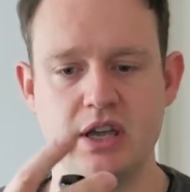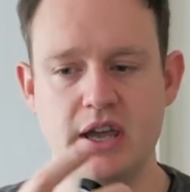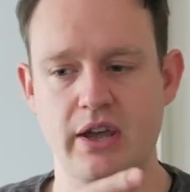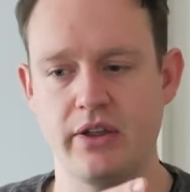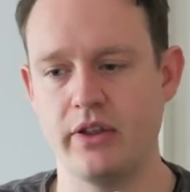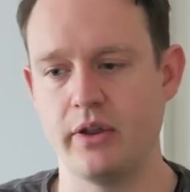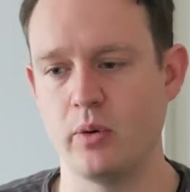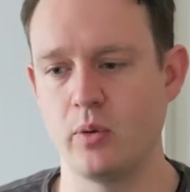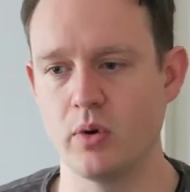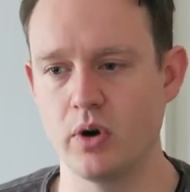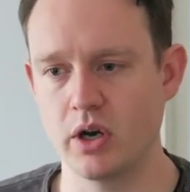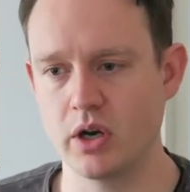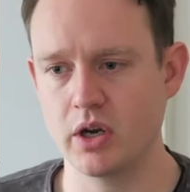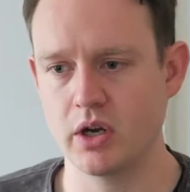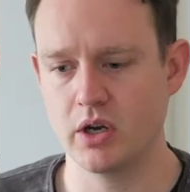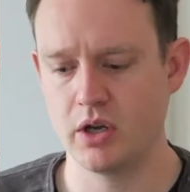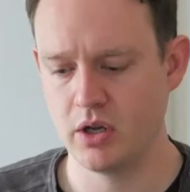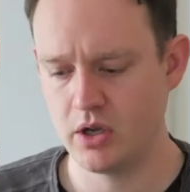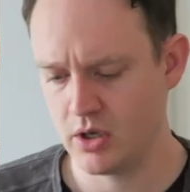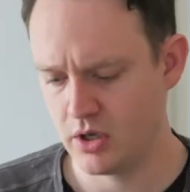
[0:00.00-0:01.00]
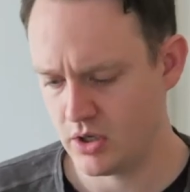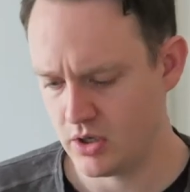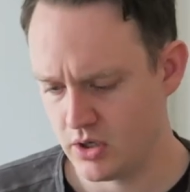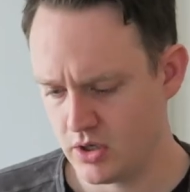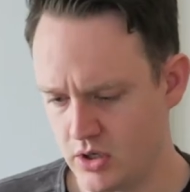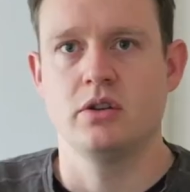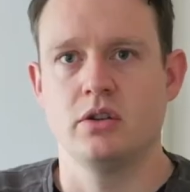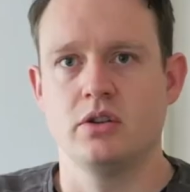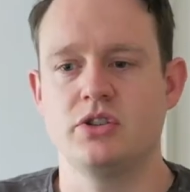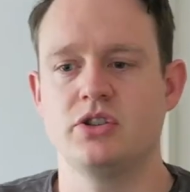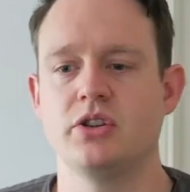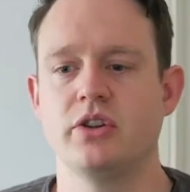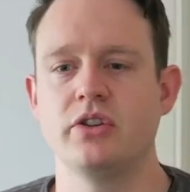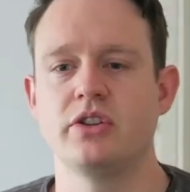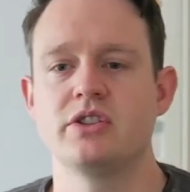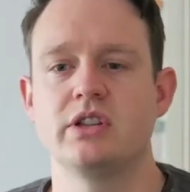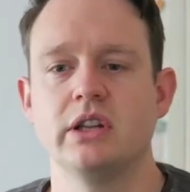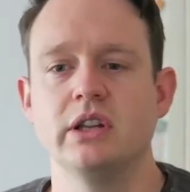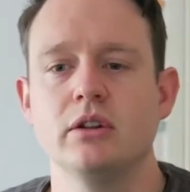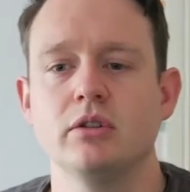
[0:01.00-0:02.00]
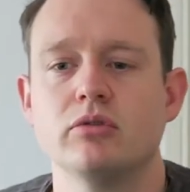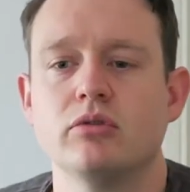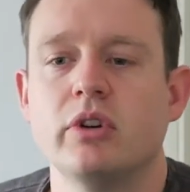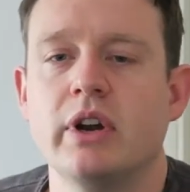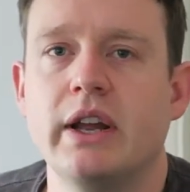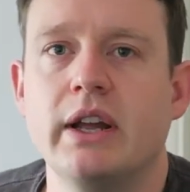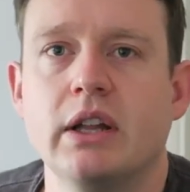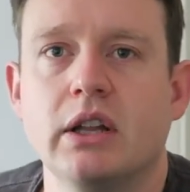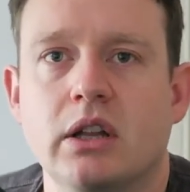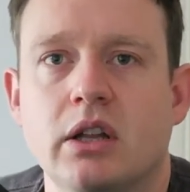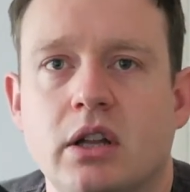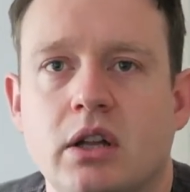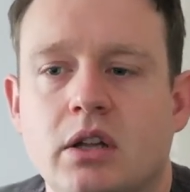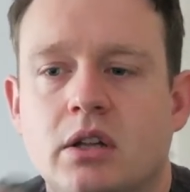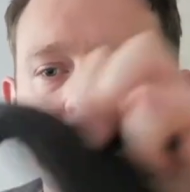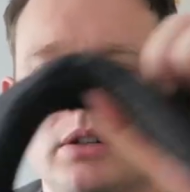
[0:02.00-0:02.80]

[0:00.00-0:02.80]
how they work. So there's a little rail